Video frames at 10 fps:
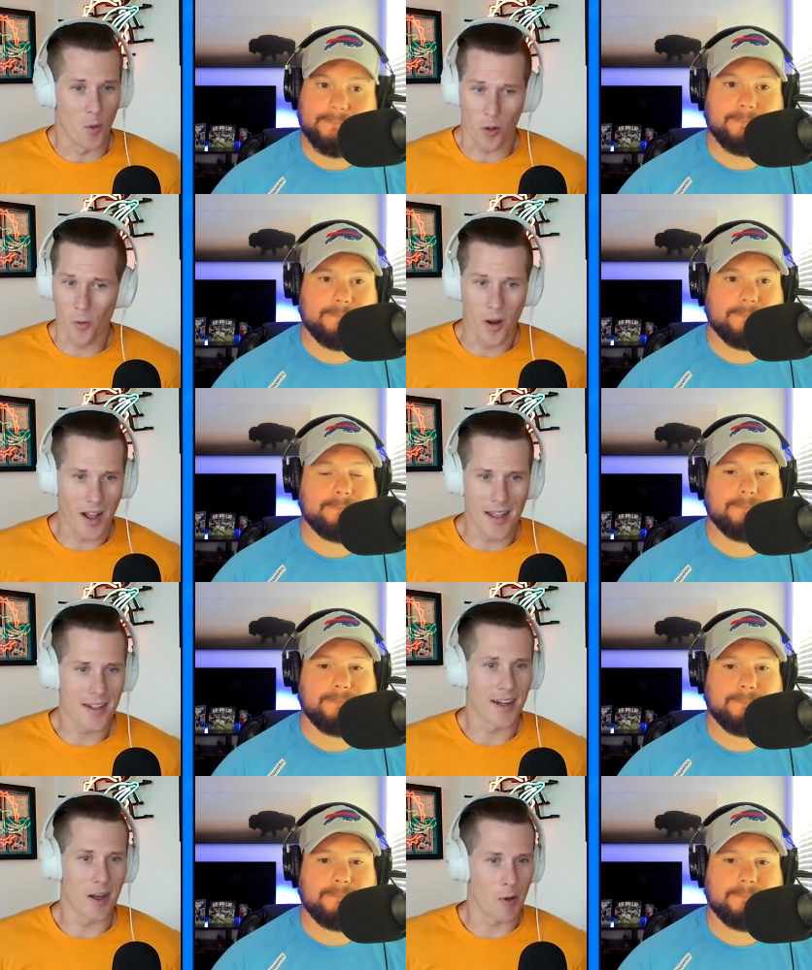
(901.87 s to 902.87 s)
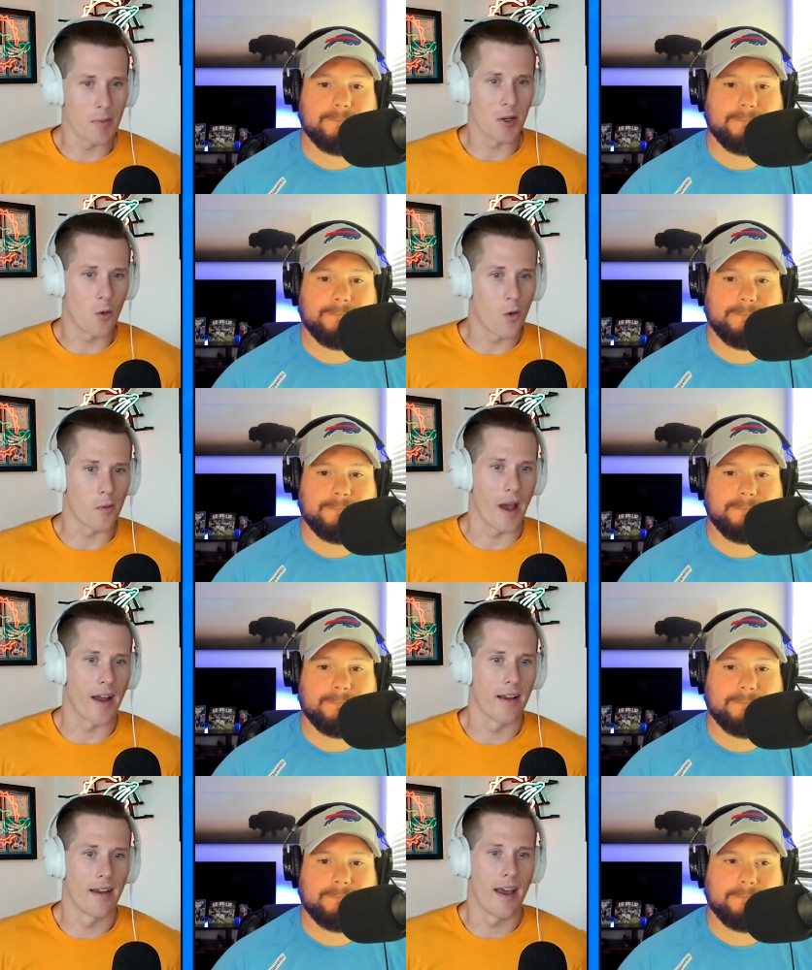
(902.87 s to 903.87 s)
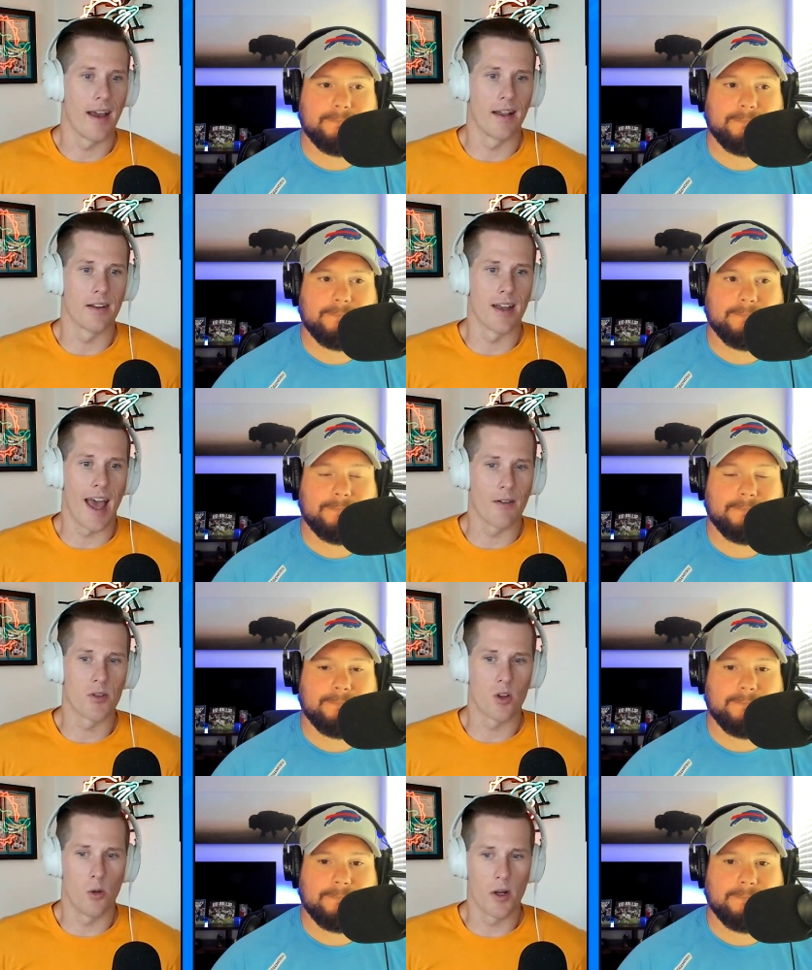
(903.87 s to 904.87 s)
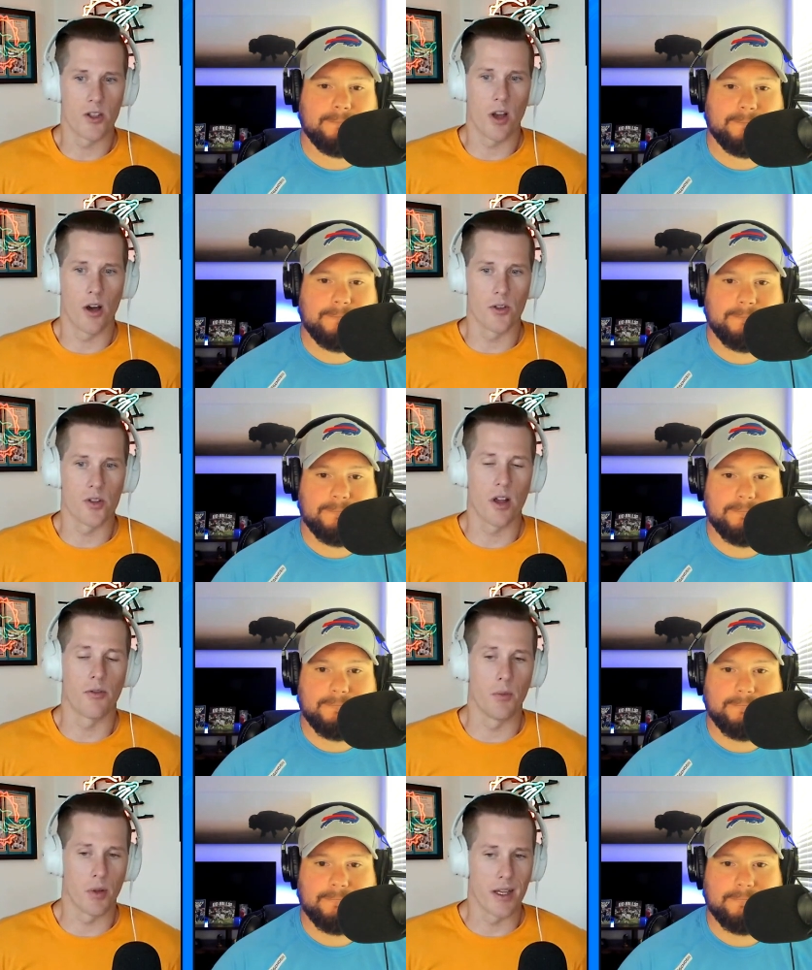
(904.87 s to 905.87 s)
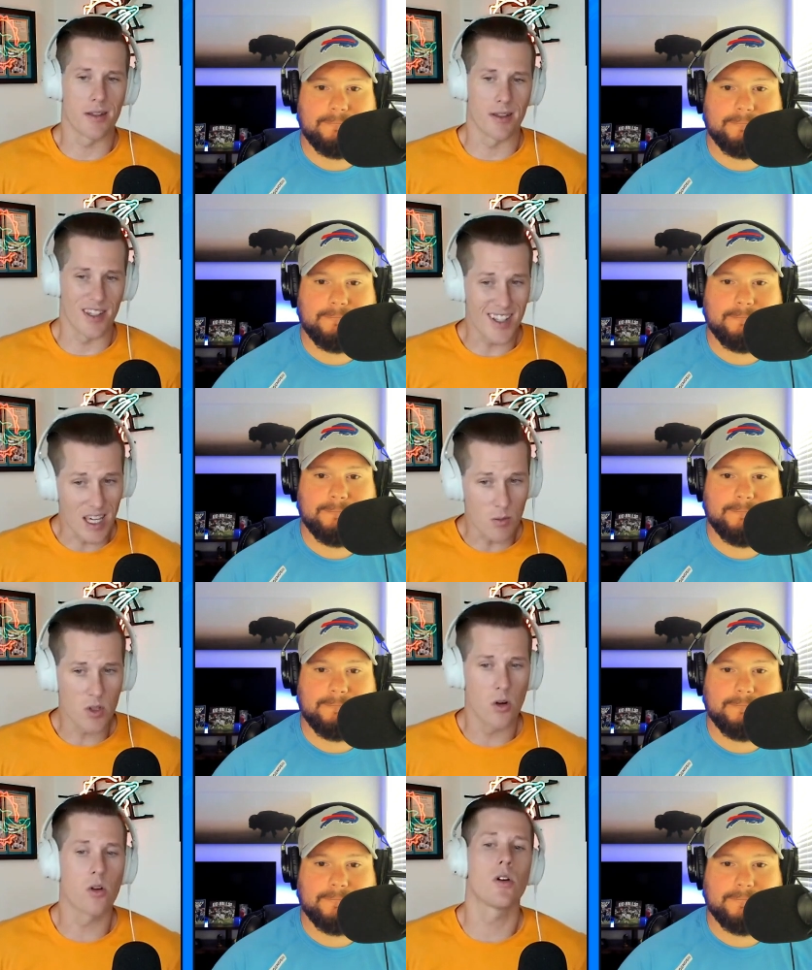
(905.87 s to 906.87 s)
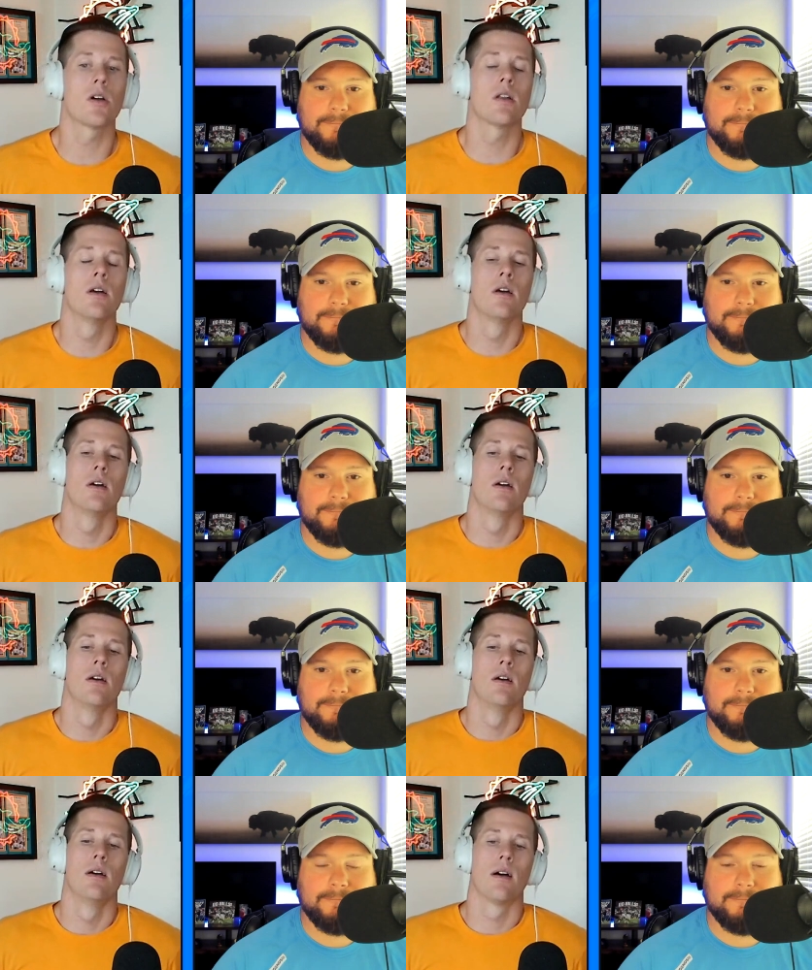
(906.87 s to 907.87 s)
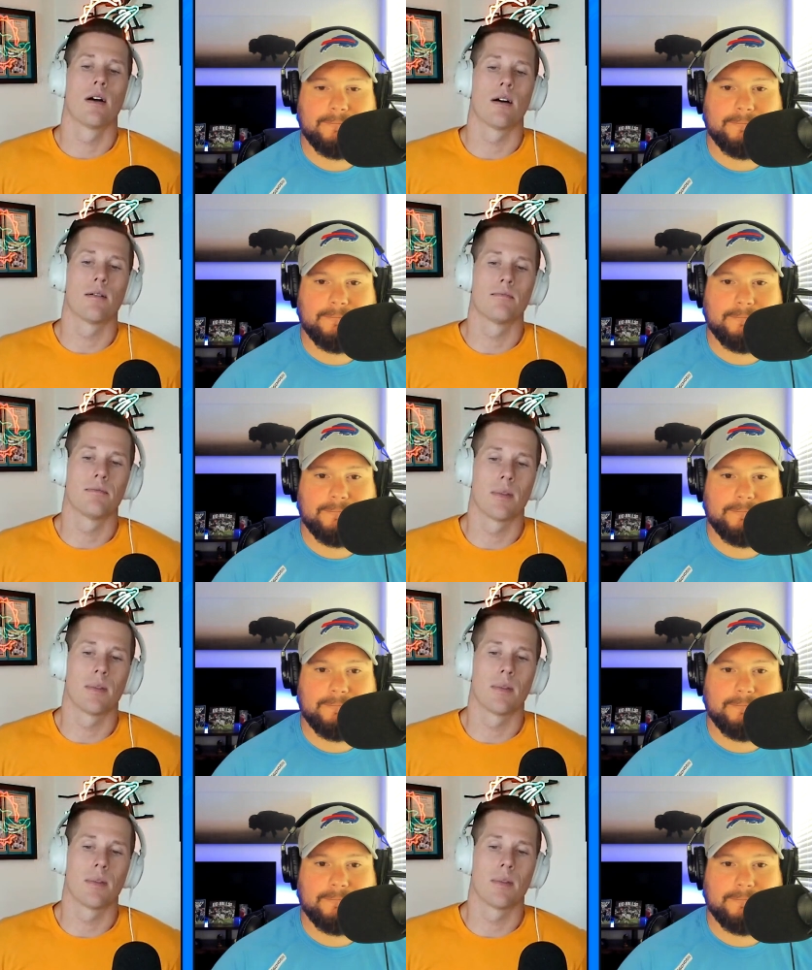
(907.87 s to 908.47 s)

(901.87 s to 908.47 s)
Speaker 1: more than one guy's going to get reps at quarterback. And to have so much other stuff in place in the scheme so good, uh,